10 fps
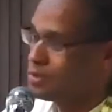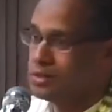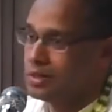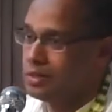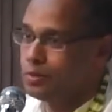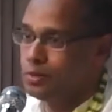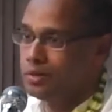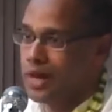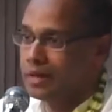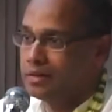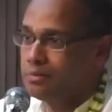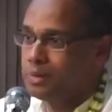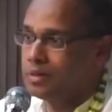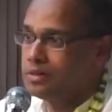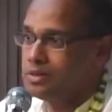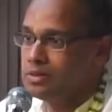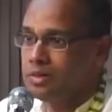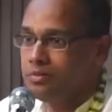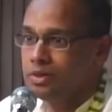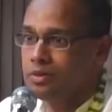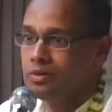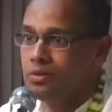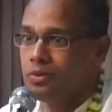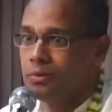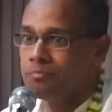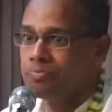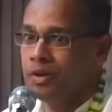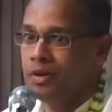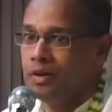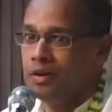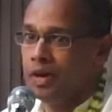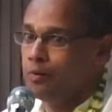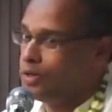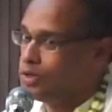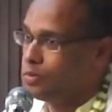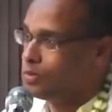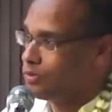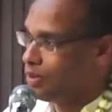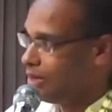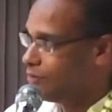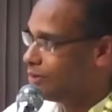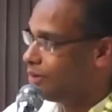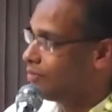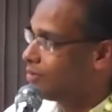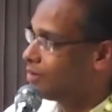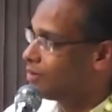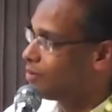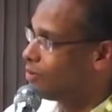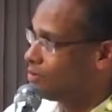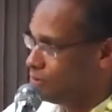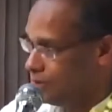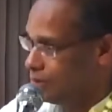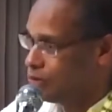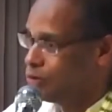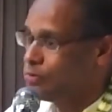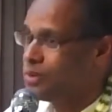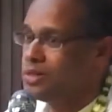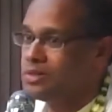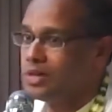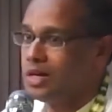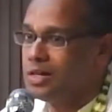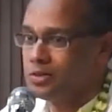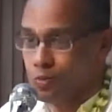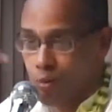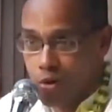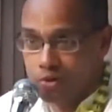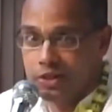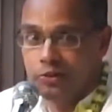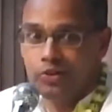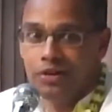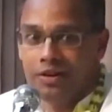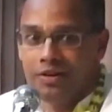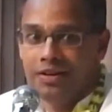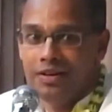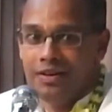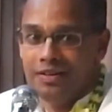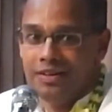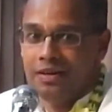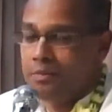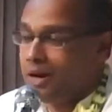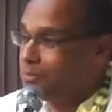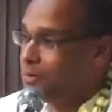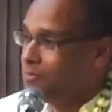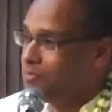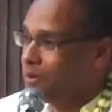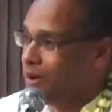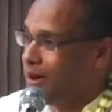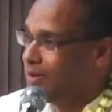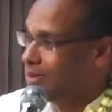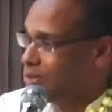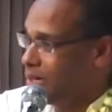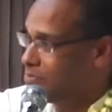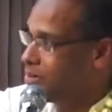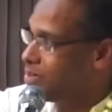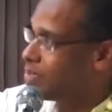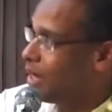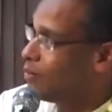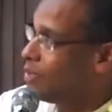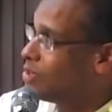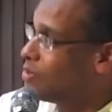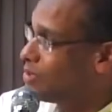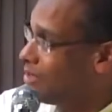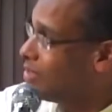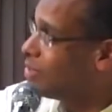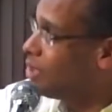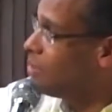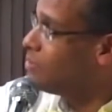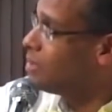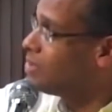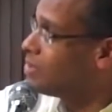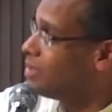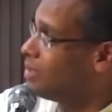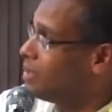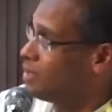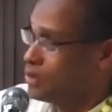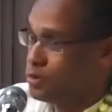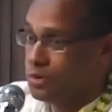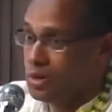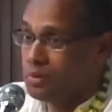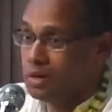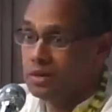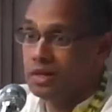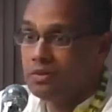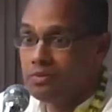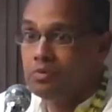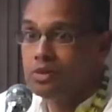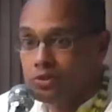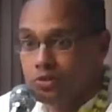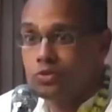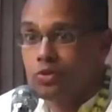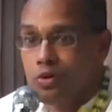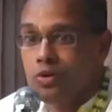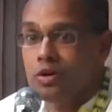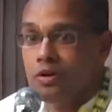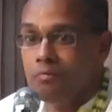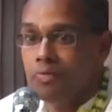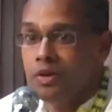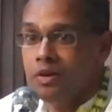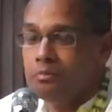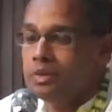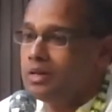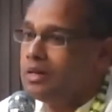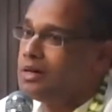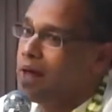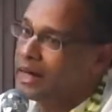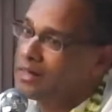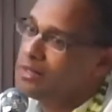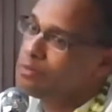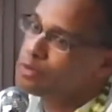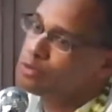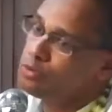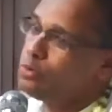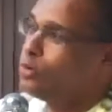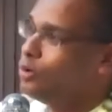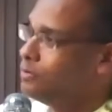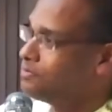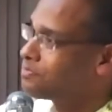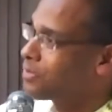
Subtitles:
just like a good actor practices a difficult role. And when she was ready for the difficult role, she assumed the disguise, walked into the apartment, the chambers, and when she was in the chambers, Yashoda Mata and everyone saw her. But her acting was so good.